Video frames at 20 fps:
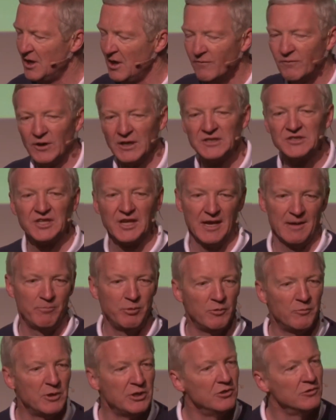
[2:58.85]
for
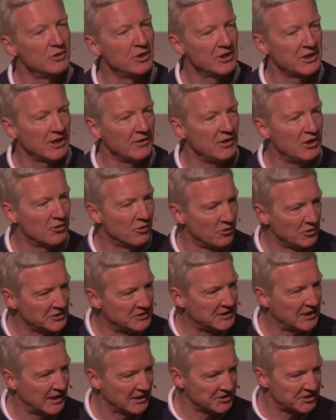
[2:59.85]
example, when you look in the
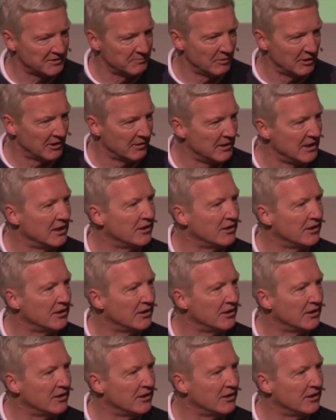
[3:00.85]
Old Testament, an